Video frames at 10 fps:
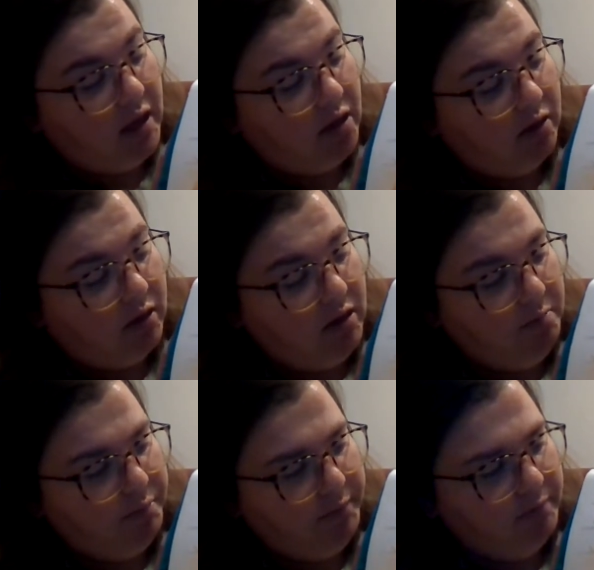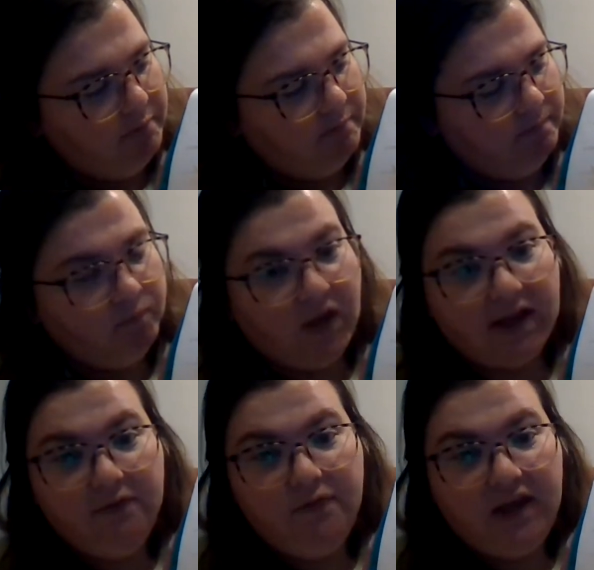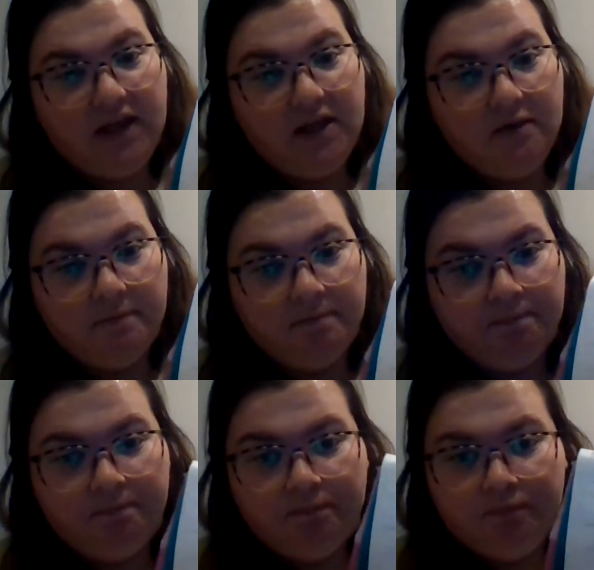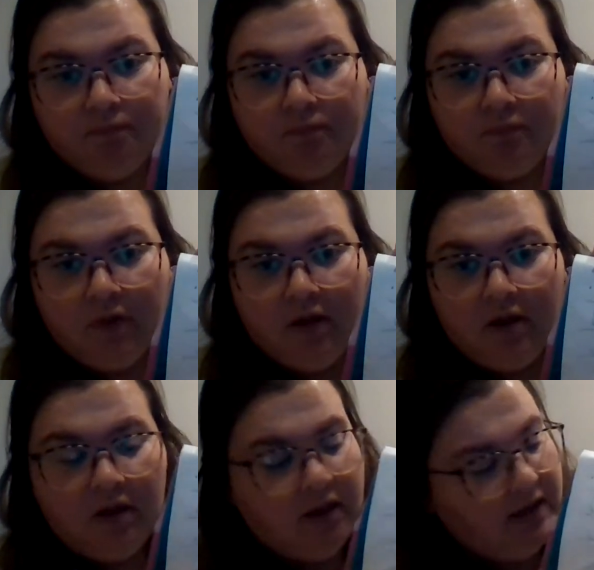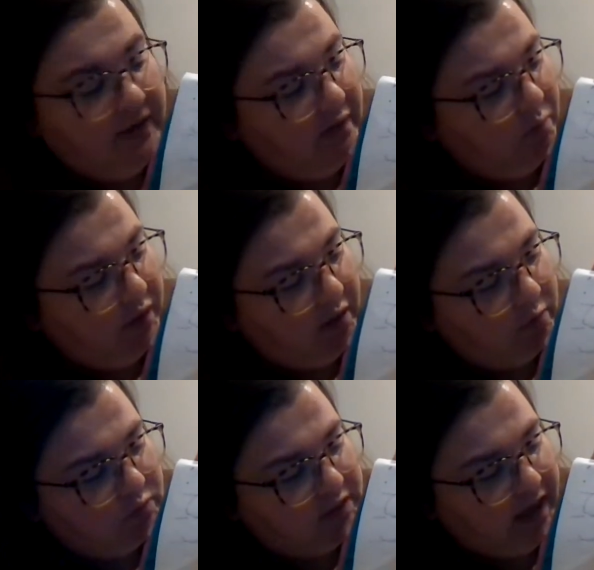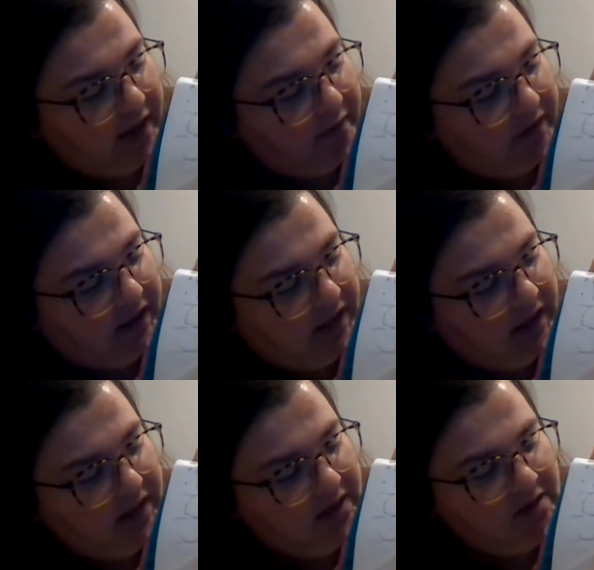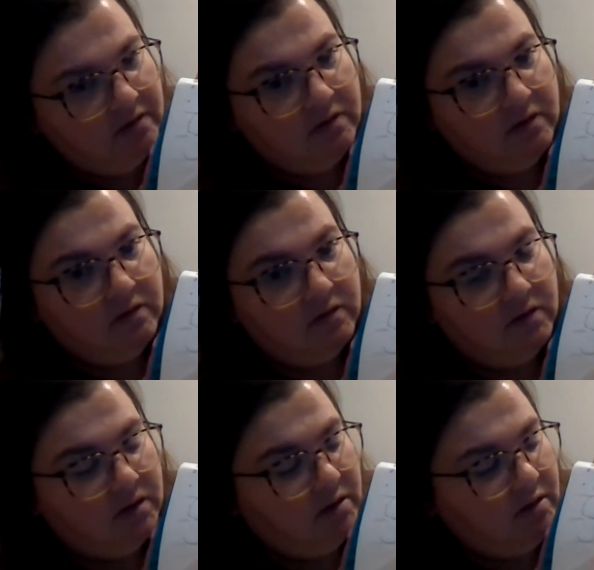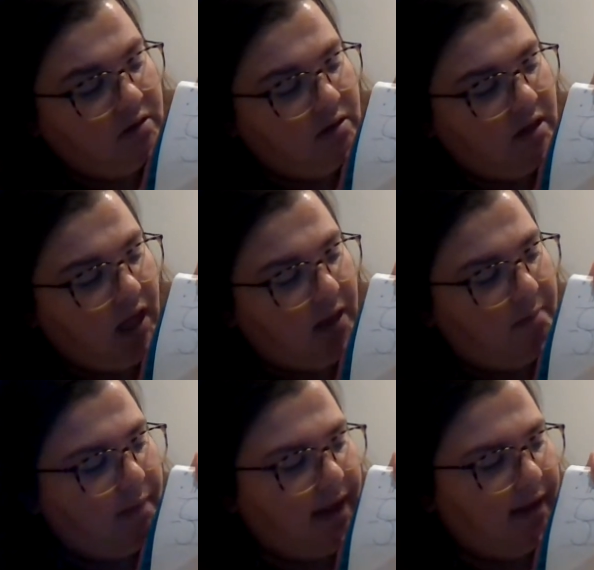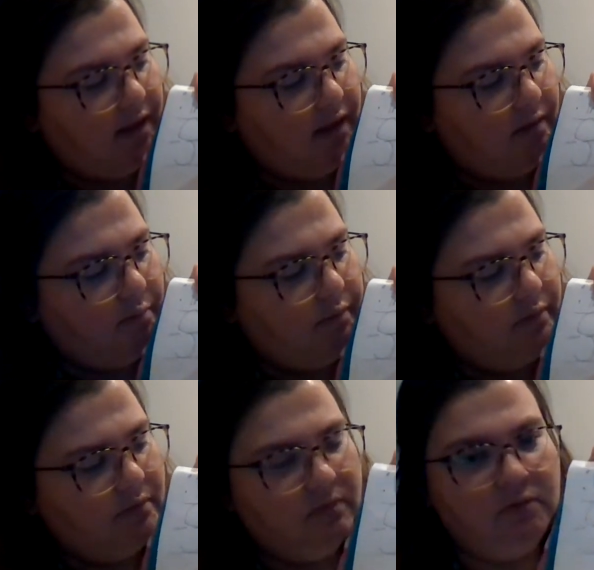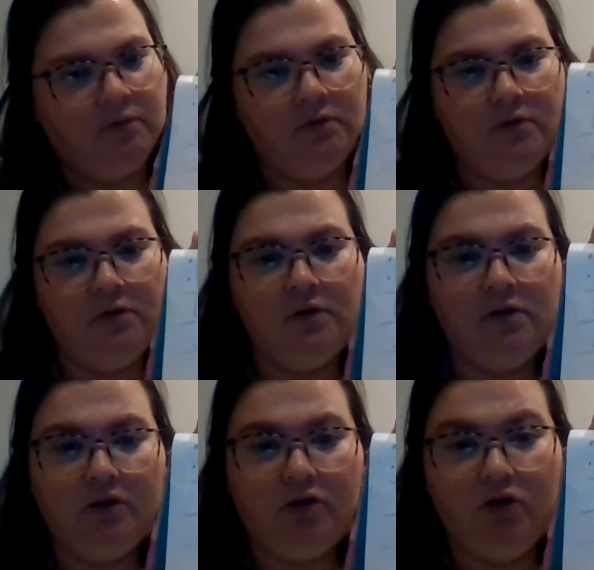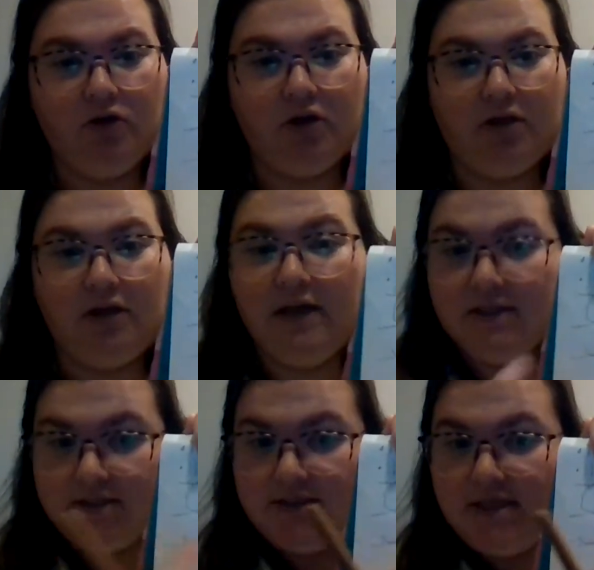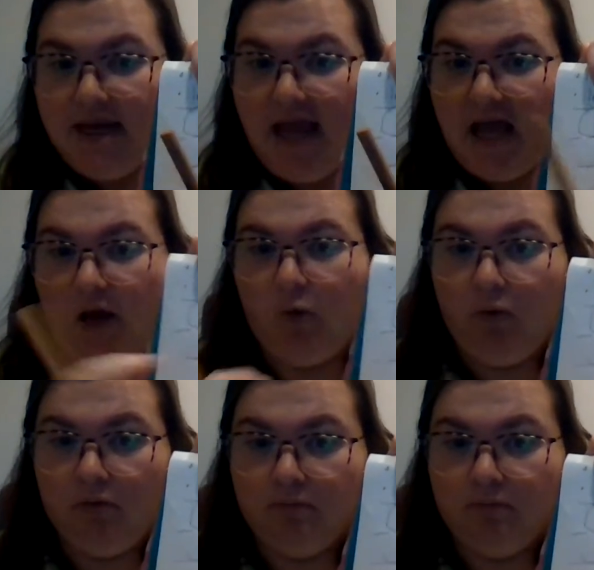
up, like a V. And then we go down again and back up. Good. Snow.